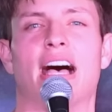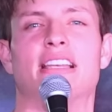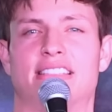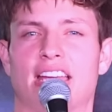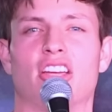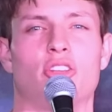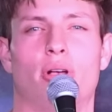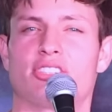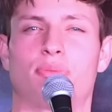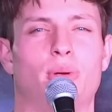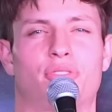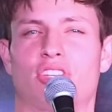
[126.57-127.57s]
I dare you.
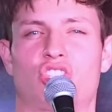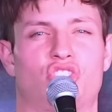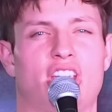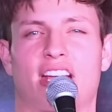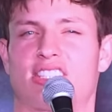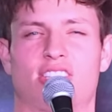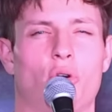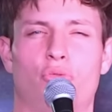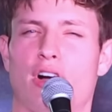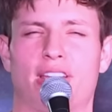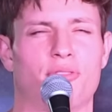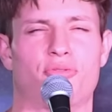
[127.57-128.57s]
Let's get this check so
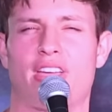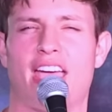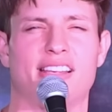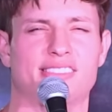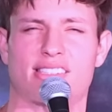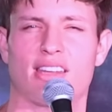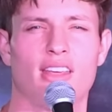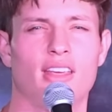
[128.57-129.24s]
fucking fast.